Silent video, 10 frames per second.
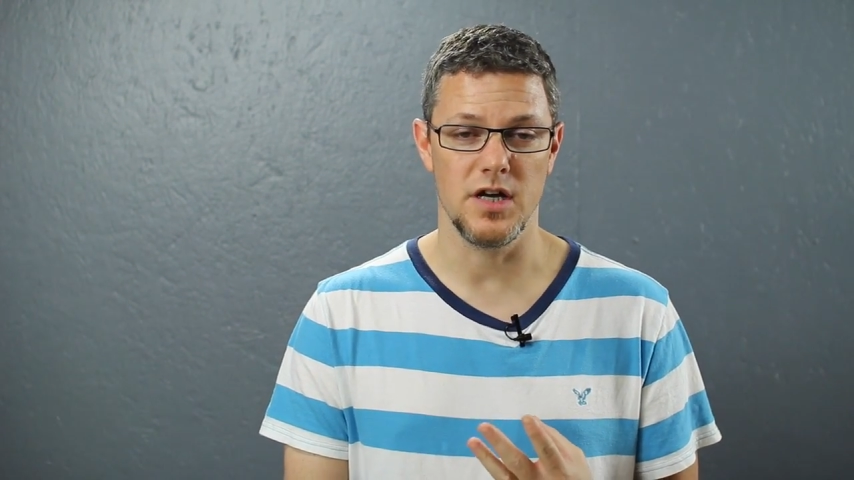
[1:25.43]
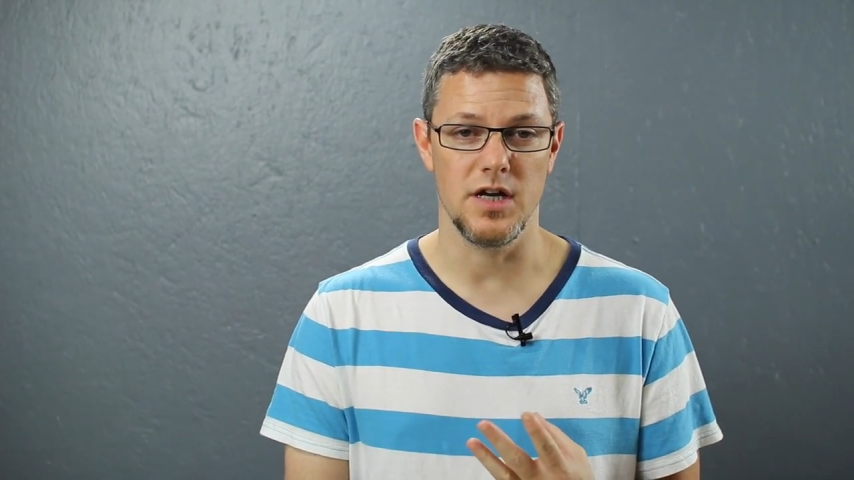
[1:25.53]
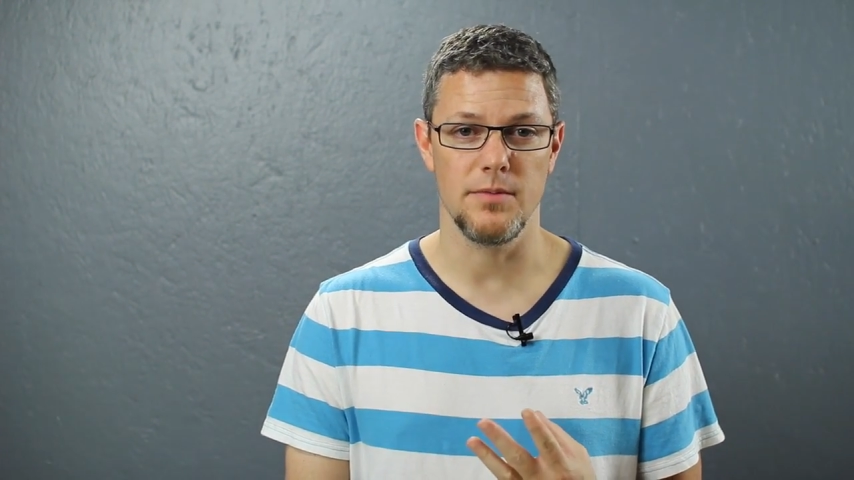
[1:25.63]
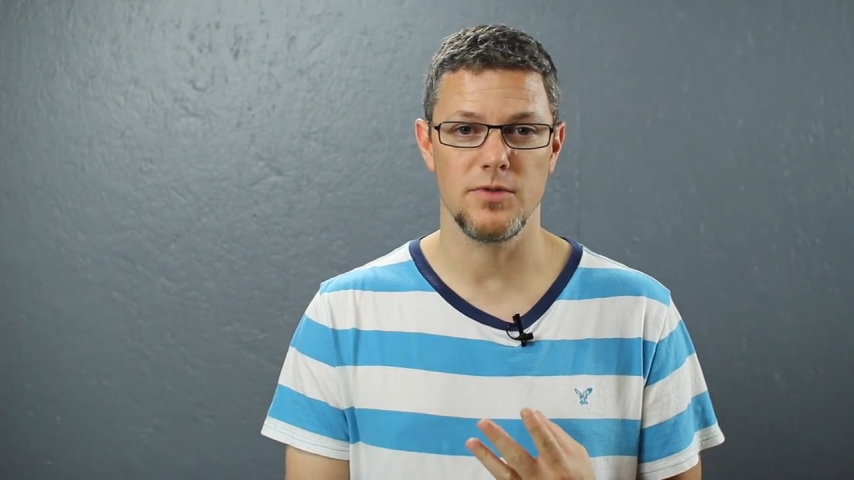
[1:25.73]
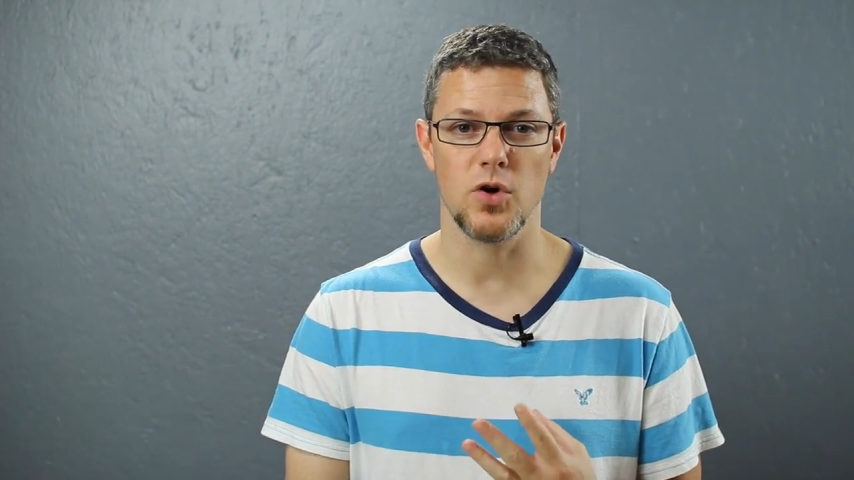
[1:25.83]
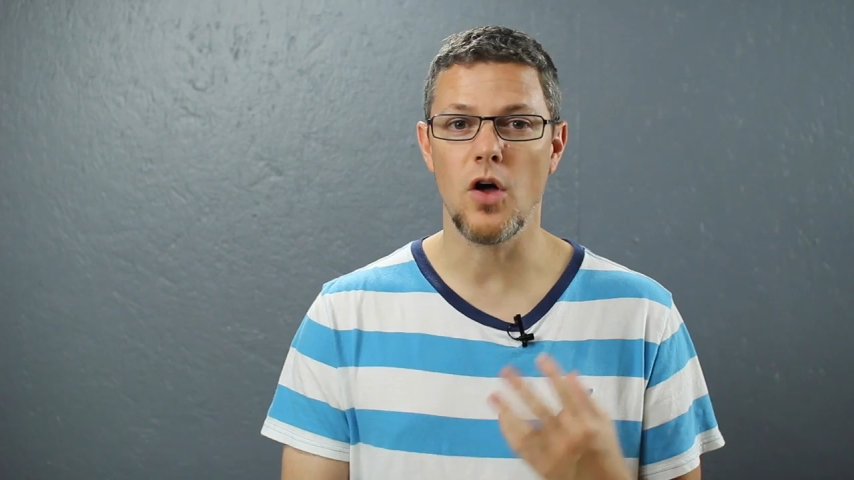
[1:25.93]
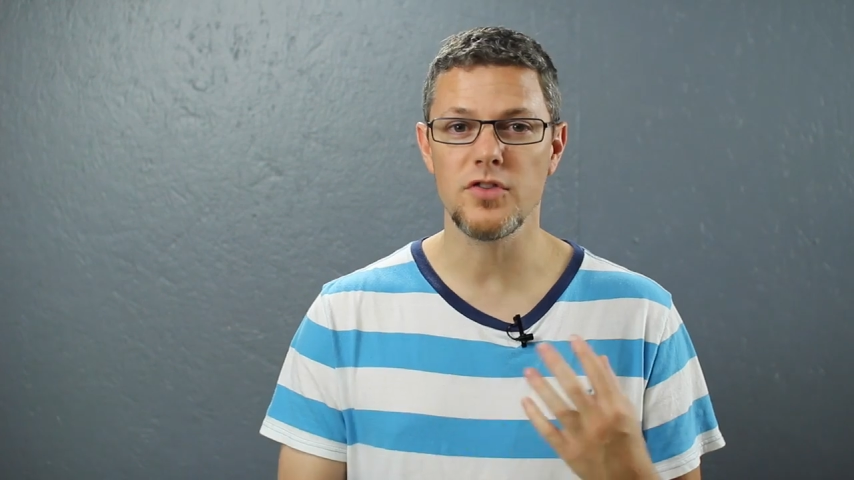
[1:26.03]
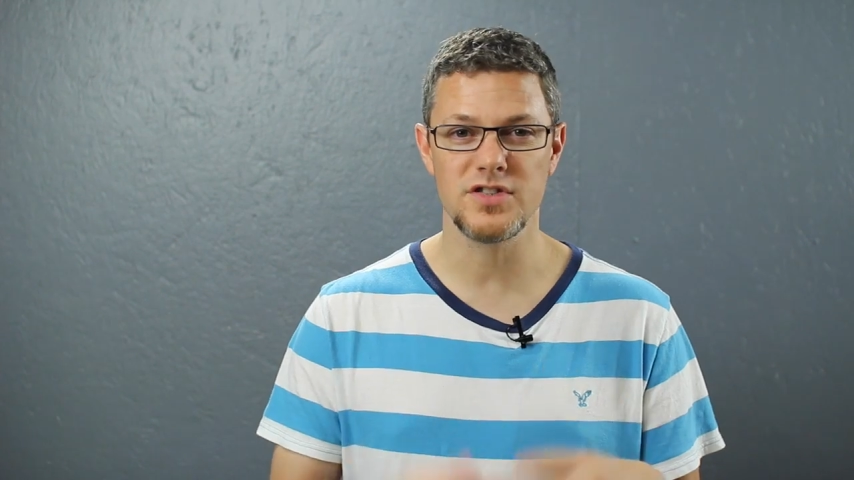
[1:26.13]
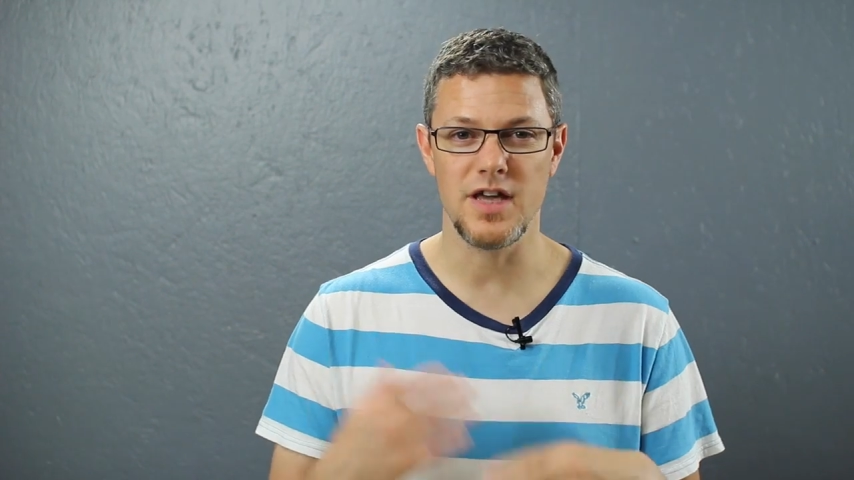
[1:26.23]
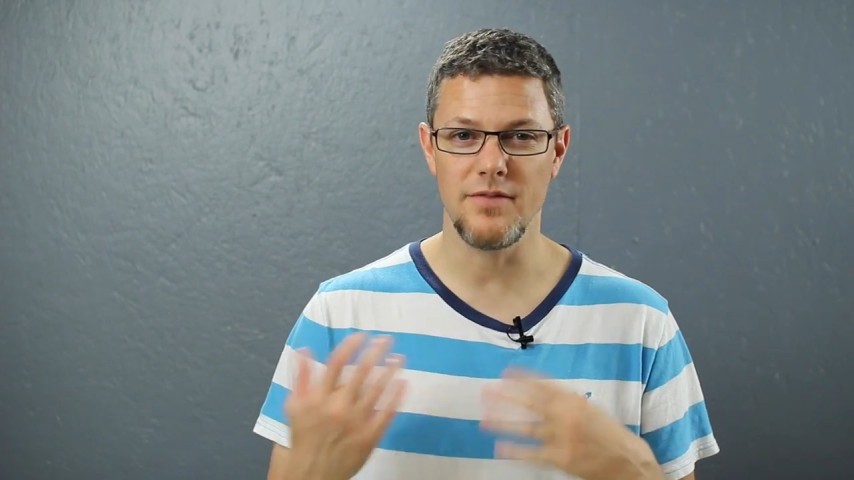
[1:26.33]
They're all
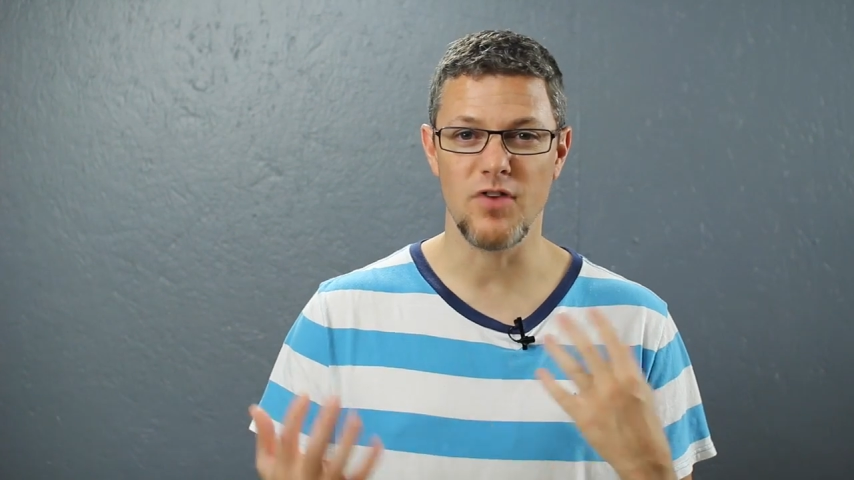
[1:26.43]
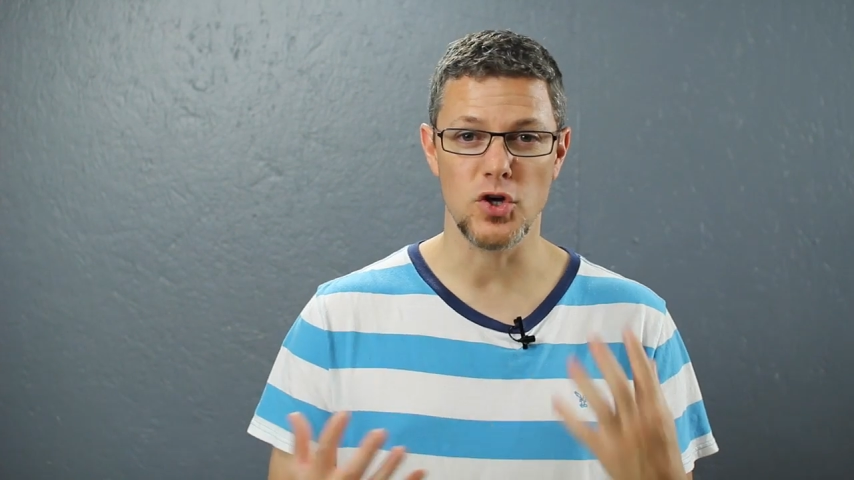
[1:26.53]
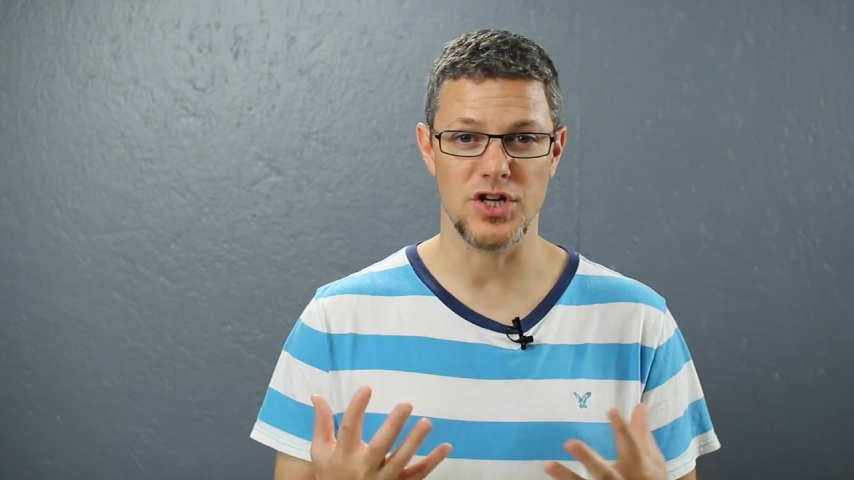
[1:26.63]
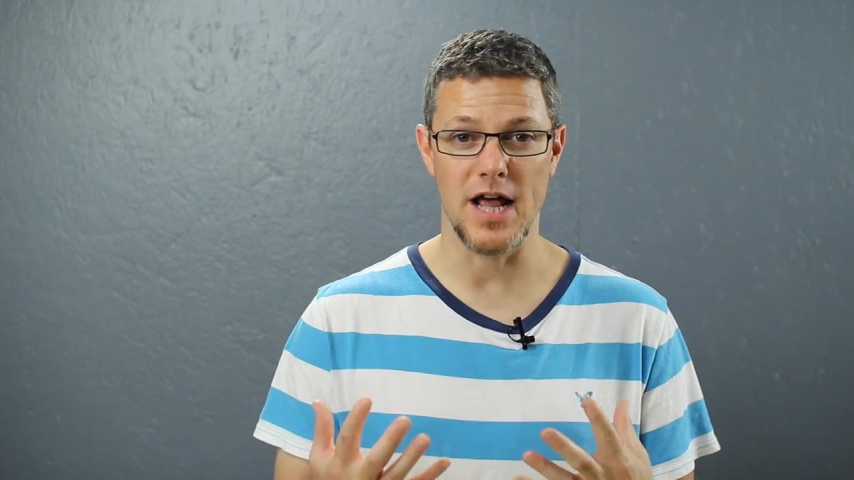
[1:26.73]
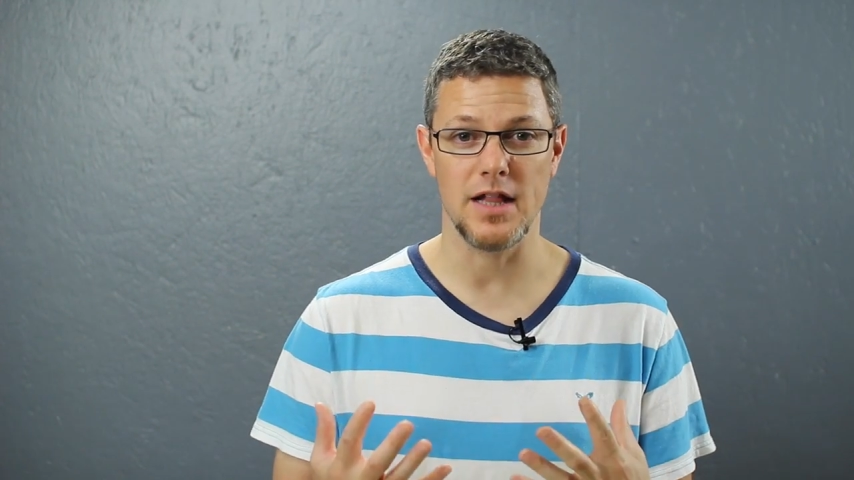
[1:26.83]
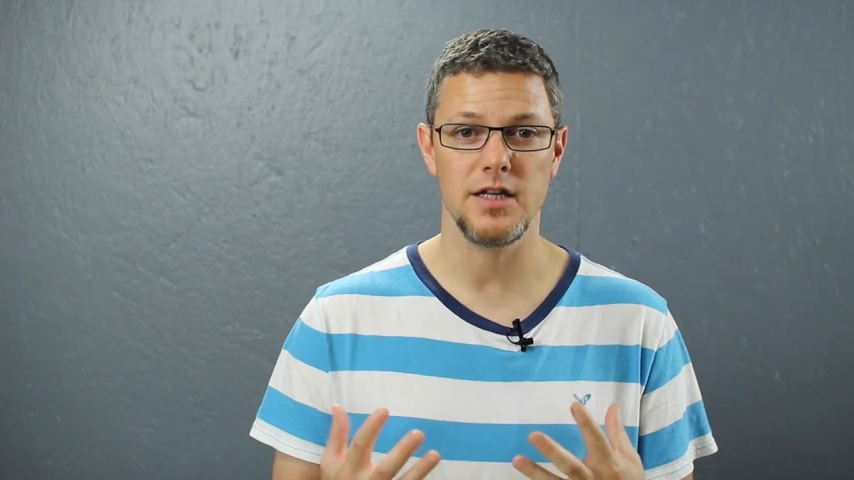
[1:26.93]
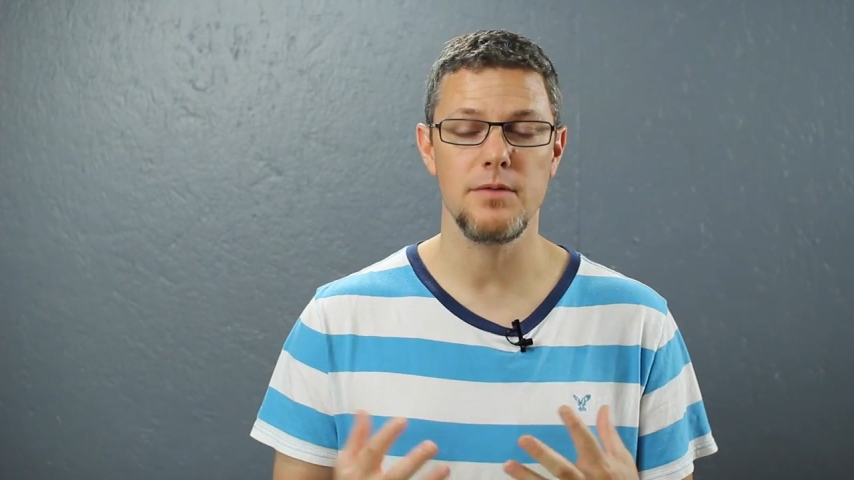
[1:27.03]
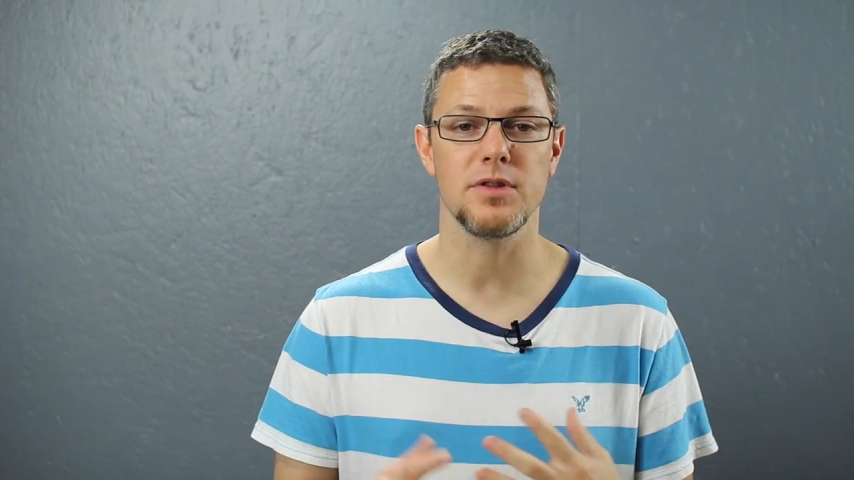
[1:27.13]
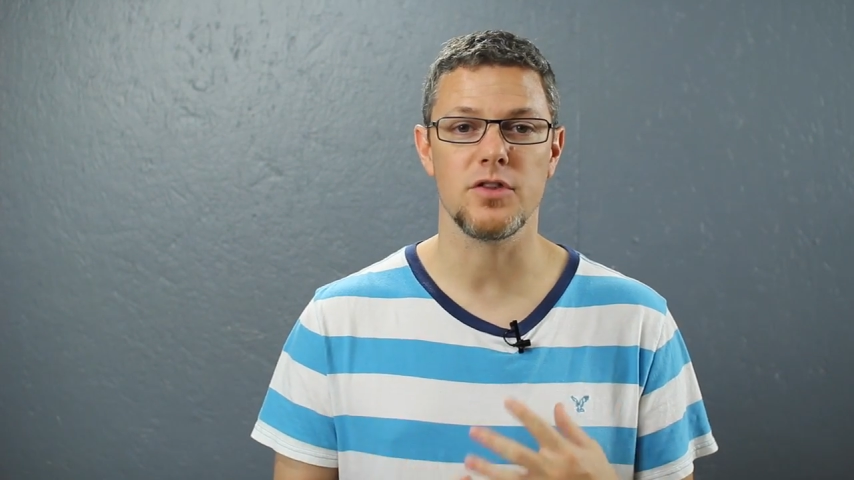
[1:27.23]
the same functionality,